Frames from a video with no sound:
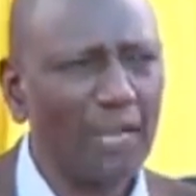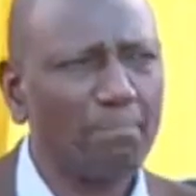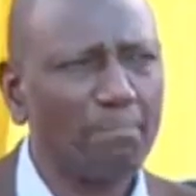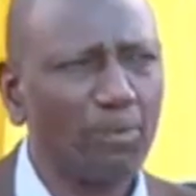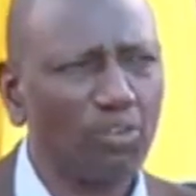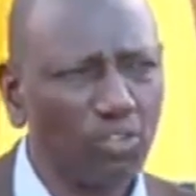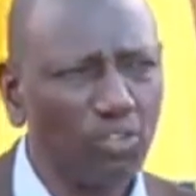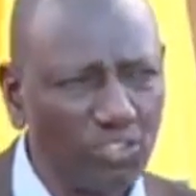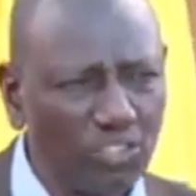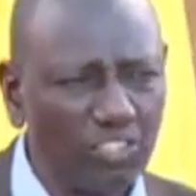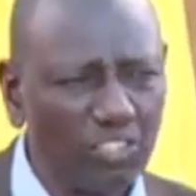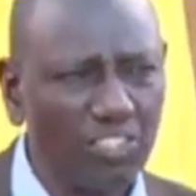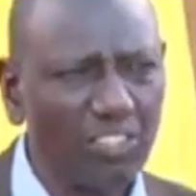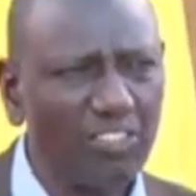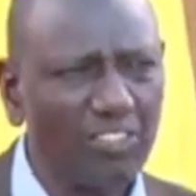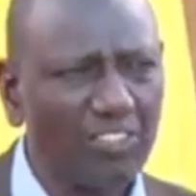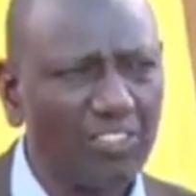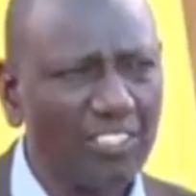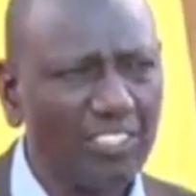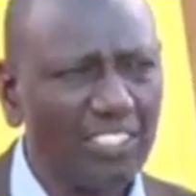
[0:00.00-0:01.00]
approach,
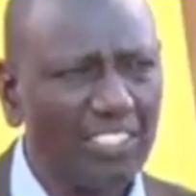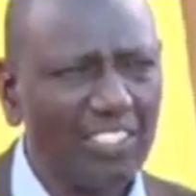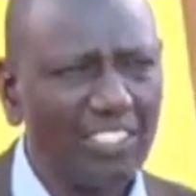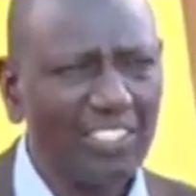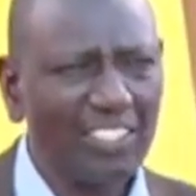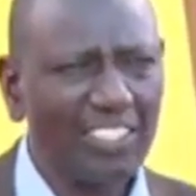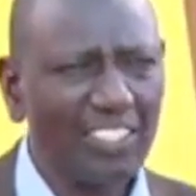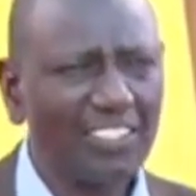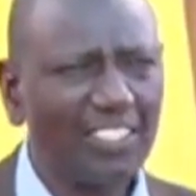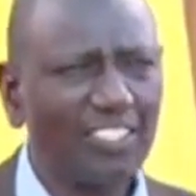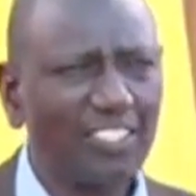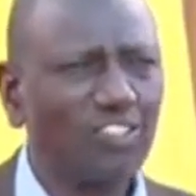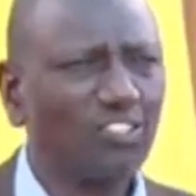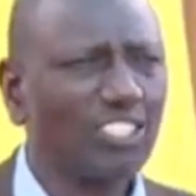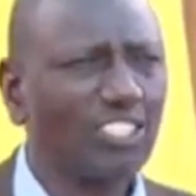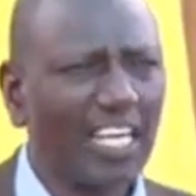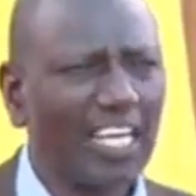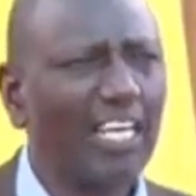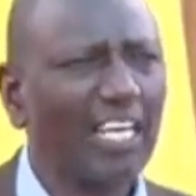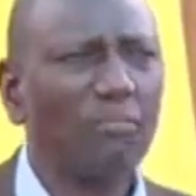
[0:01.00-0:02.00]
it is
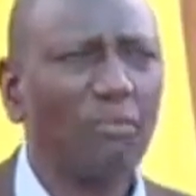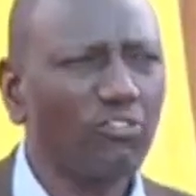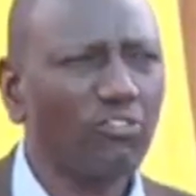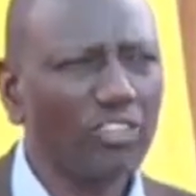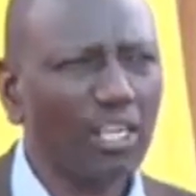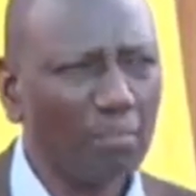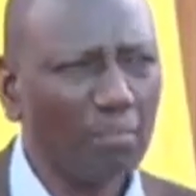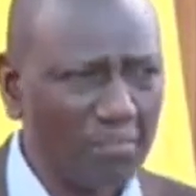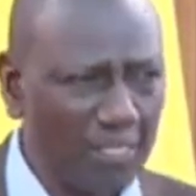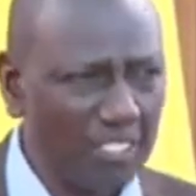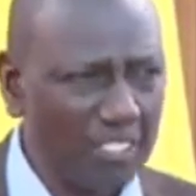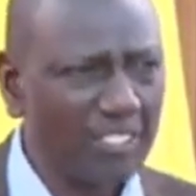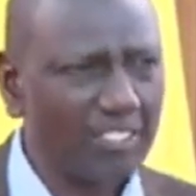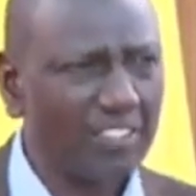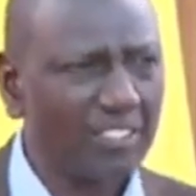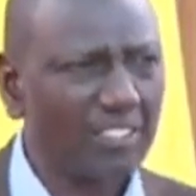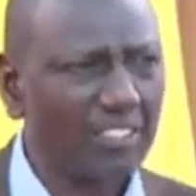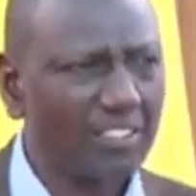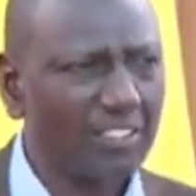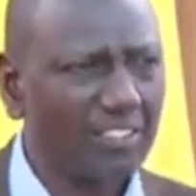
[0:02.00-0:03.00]
not a game of numbers.